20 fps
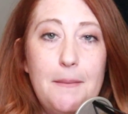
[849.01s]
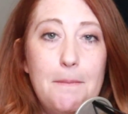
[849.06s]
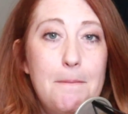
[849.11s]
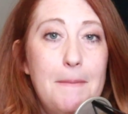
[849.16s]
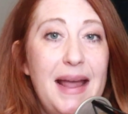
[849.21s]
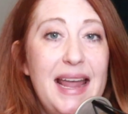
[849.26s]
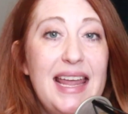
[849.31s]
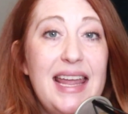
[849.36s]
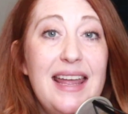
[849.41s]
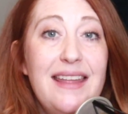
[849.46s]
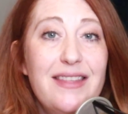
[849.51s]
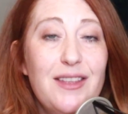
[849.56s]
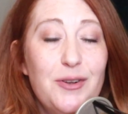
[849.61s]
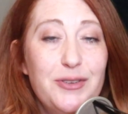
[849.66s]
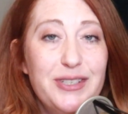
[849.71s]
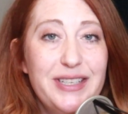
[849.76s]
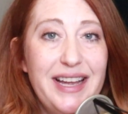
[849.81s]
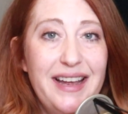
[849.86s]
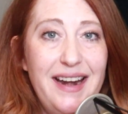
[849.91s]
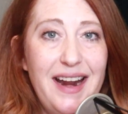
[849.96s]
making
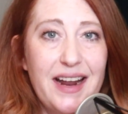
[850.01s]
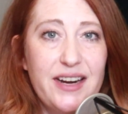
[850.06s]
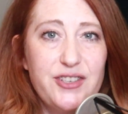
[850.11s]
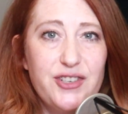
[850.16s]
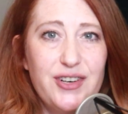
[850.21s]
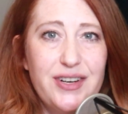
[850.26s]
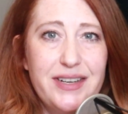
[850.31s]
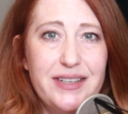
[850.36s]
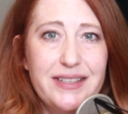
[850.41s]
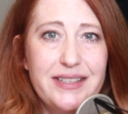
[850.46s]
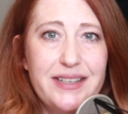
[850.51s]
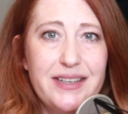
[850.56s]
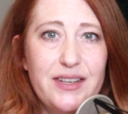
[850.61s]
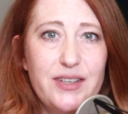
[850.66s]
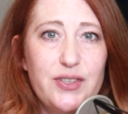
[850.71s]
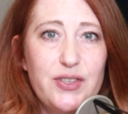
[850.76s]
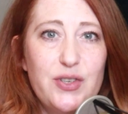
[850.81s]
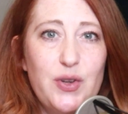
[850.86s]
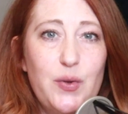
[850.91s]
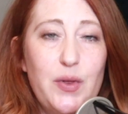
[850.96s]
those connections
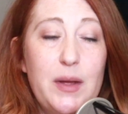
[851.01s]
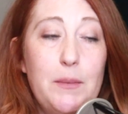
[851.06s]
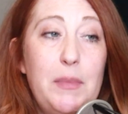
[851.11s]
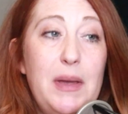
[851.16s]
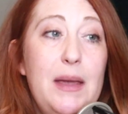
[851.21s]
so that